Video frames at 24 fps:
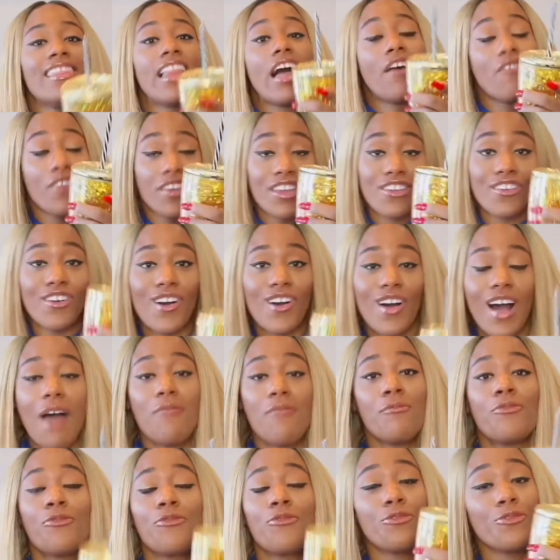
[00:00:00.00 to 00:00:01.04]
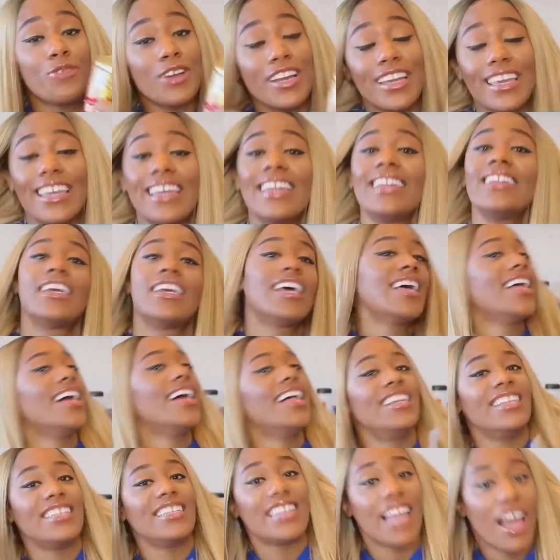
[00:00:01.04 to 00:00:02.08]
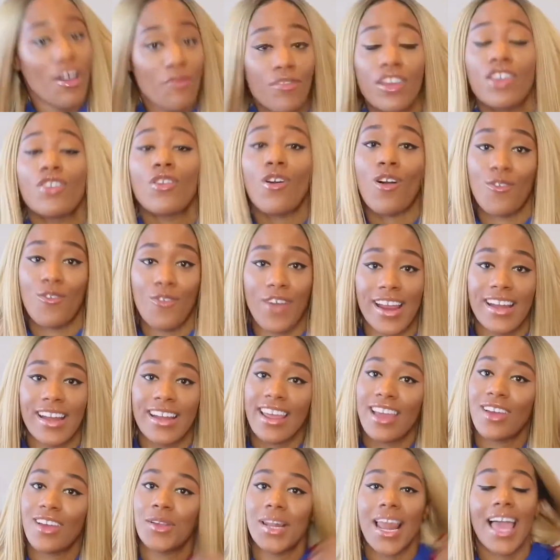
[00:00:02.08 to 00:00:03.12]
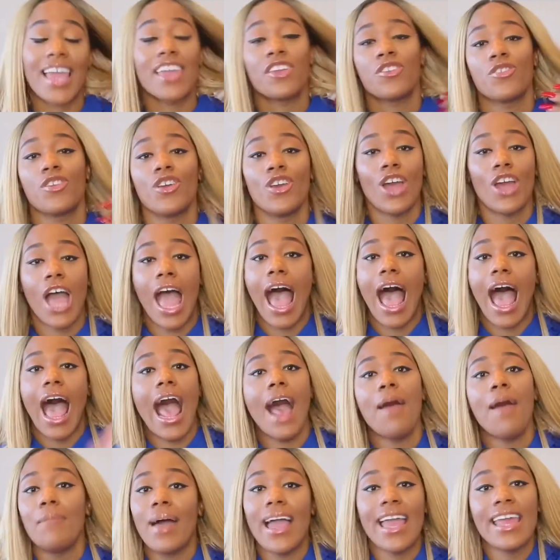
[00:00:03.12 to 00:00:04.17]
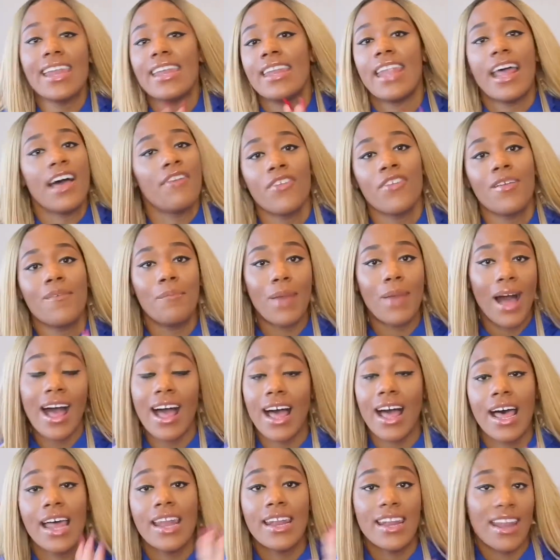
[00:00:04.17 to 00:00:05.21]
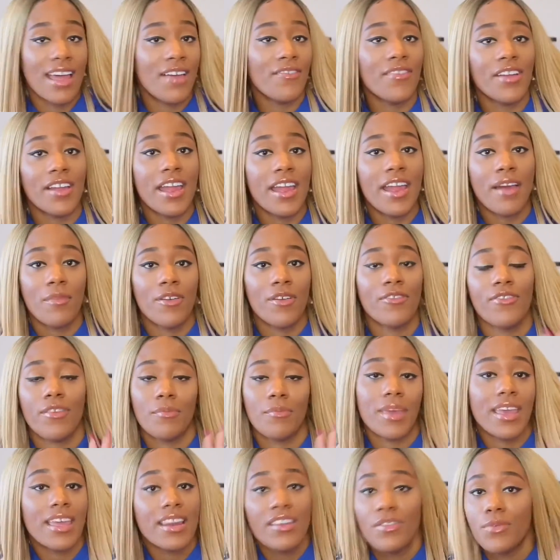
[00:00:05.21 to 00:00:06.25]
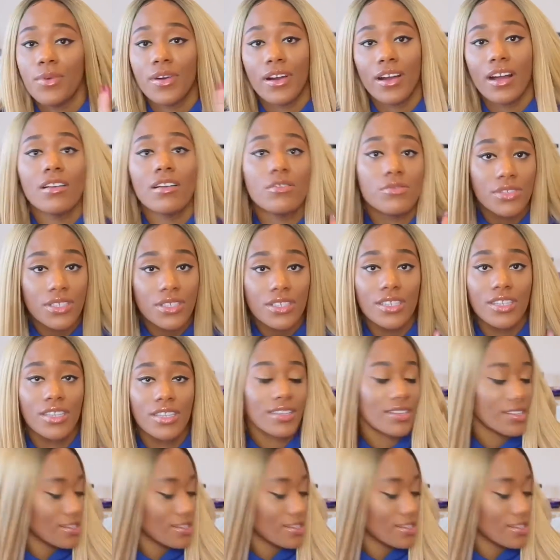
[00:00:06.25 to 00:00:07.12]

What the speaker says: loving y'all. I'm freaking loving y'all right now. Like I might never buy another camera from anywhere else.